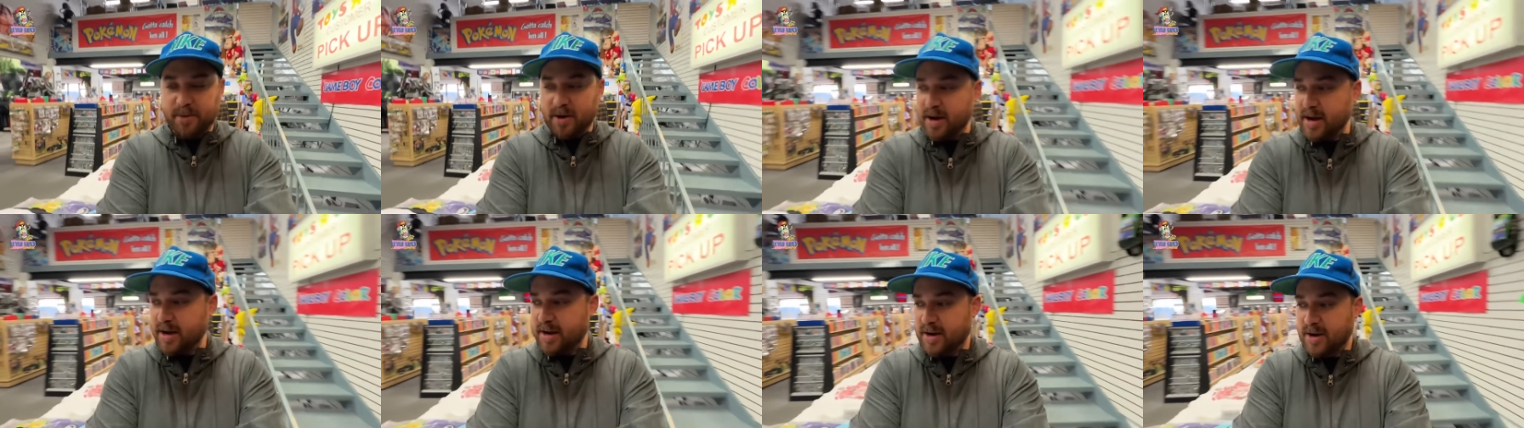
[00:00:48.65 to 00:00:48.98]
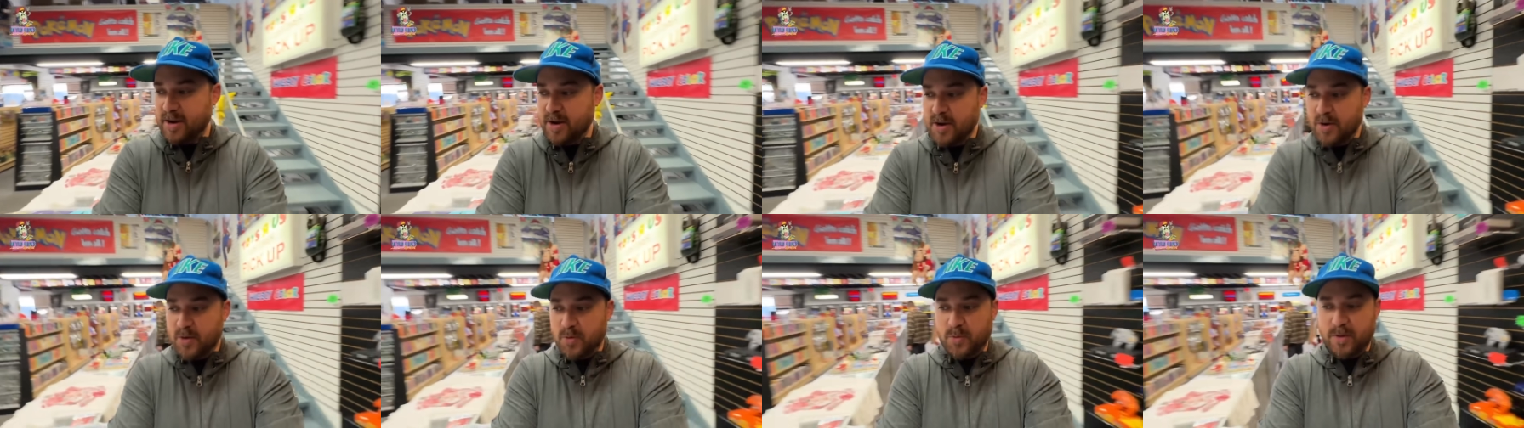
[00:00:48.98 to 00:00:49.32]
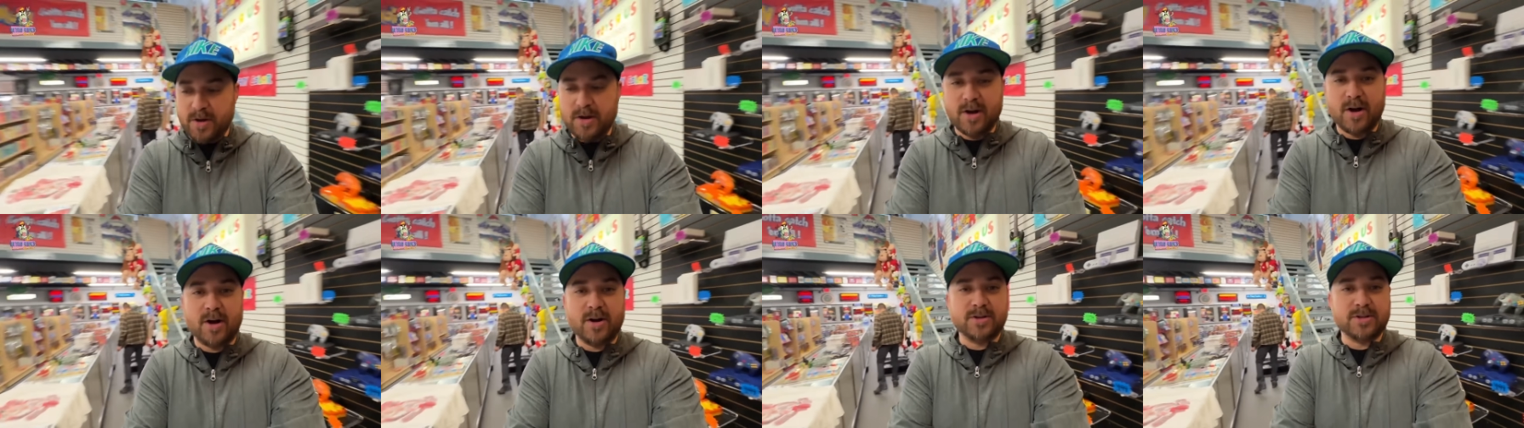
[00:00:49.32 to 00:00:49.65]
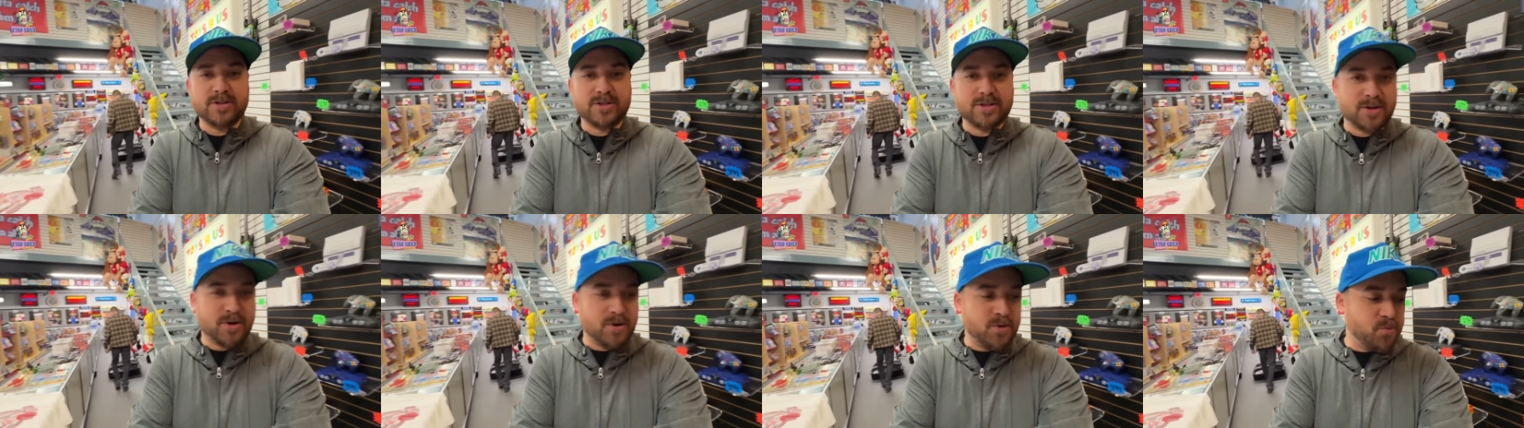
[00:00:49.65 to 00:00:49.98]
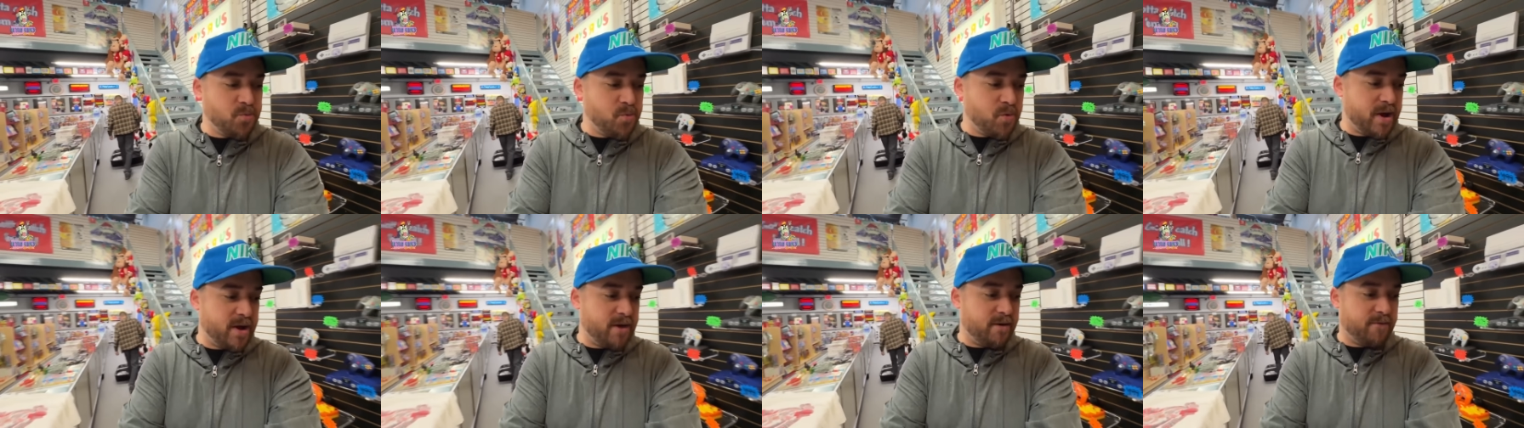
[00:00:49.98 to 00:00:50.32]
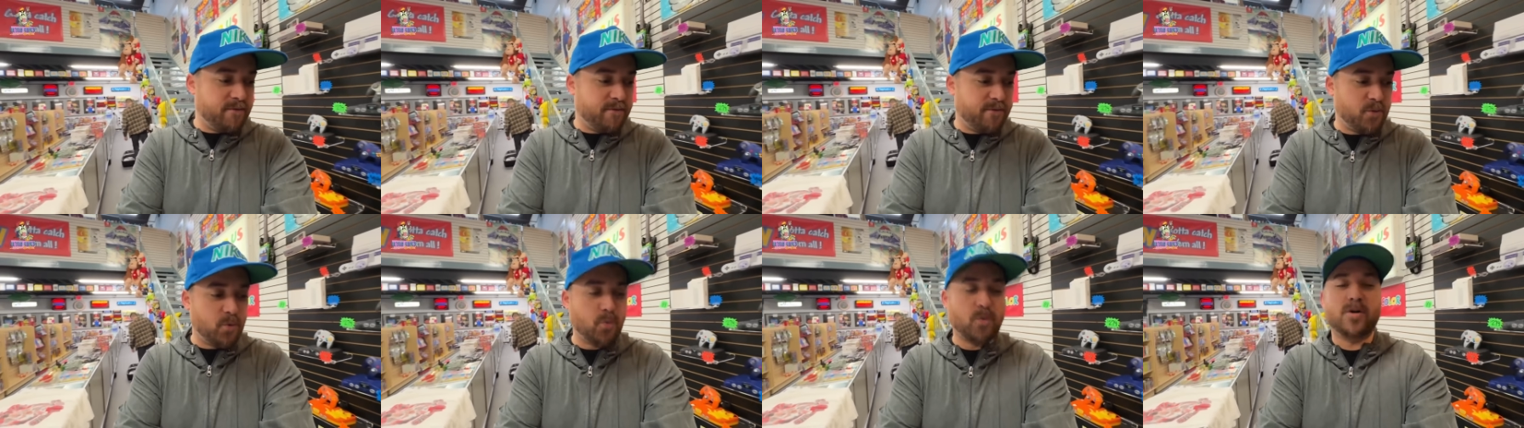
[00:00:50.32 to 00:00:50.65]
But we also went
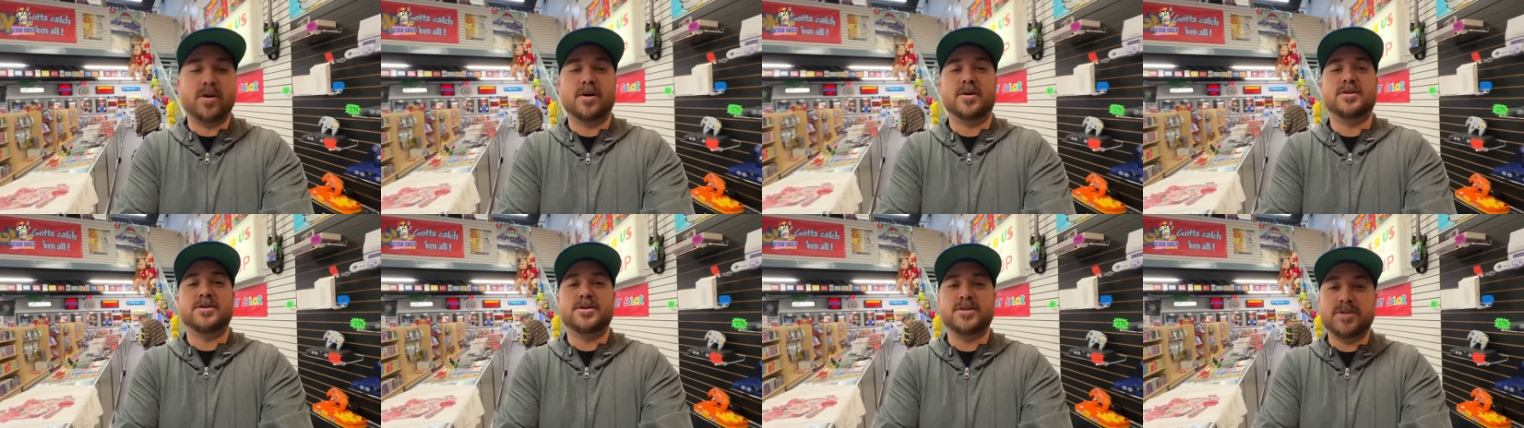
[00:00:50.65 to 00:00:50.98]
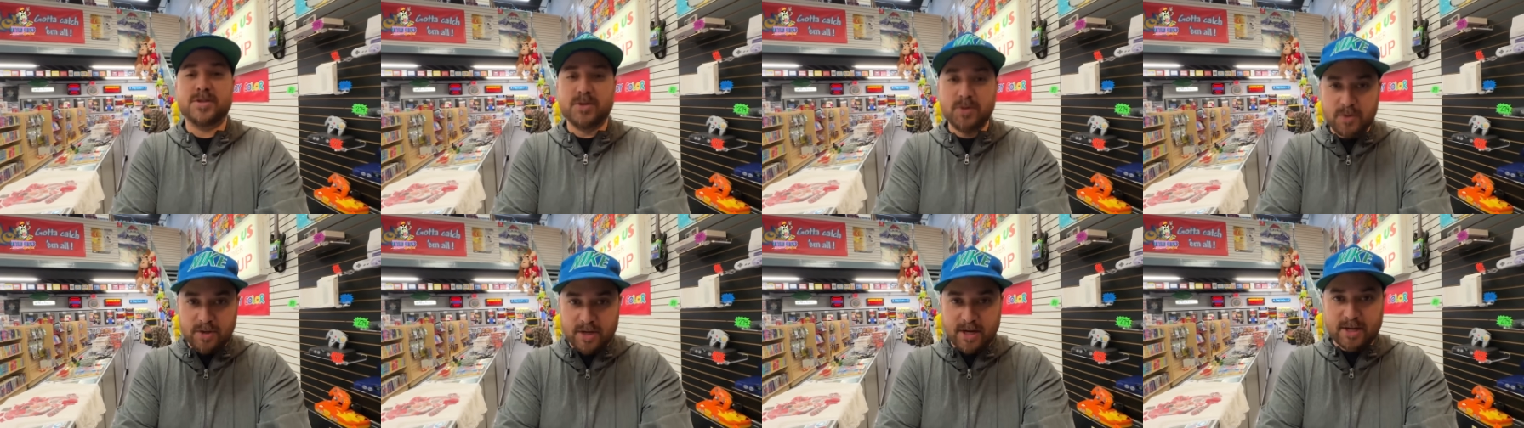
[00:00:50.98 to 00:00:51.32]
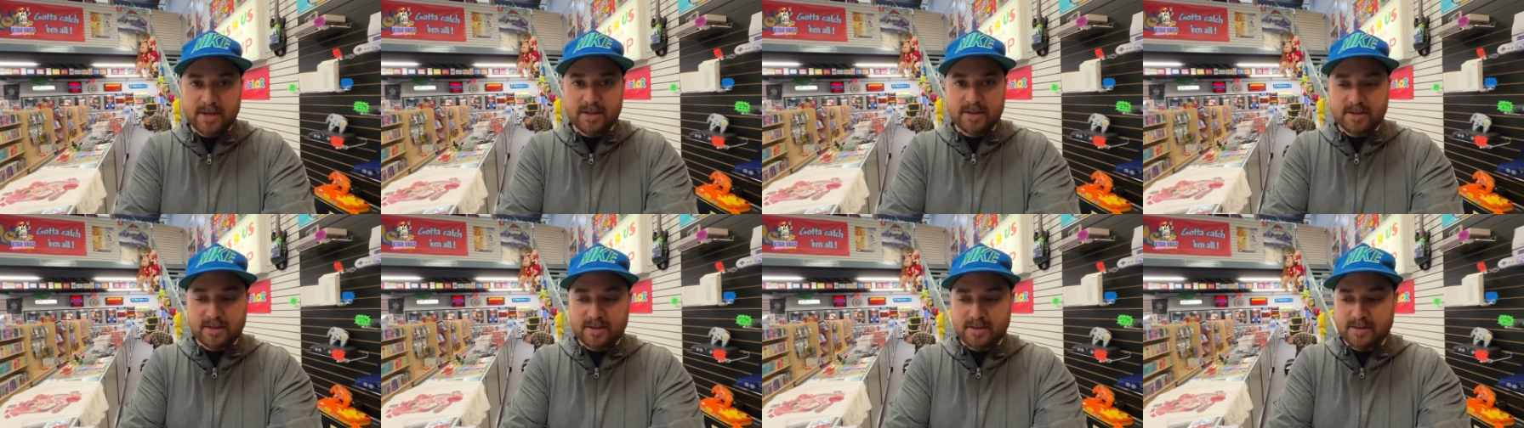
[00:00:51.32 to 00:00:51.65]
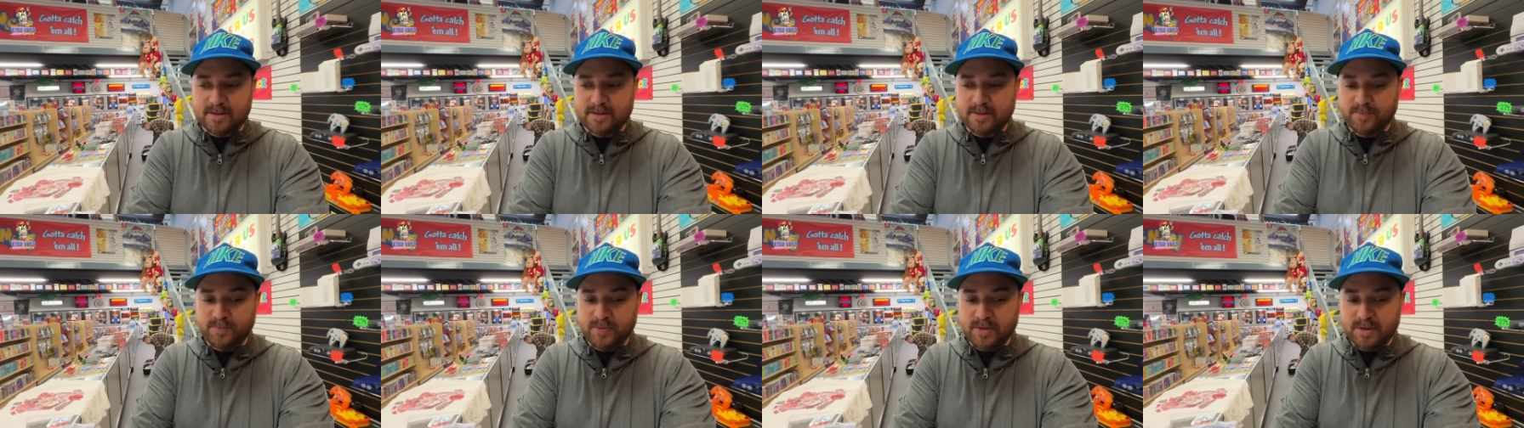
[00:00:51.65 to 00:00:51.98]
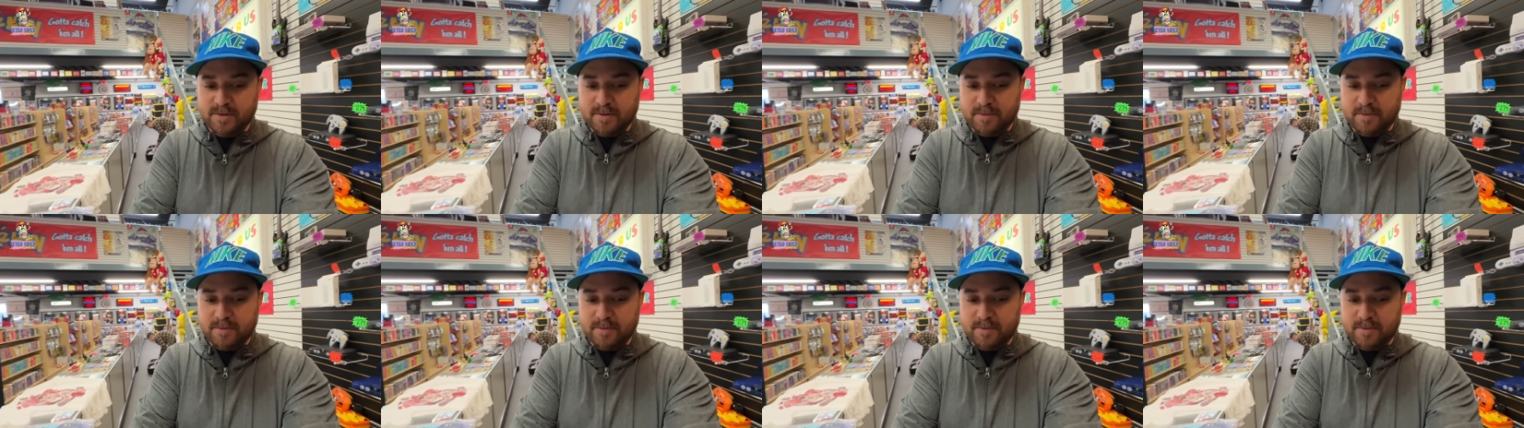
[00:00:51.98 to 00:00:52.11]
for suitcases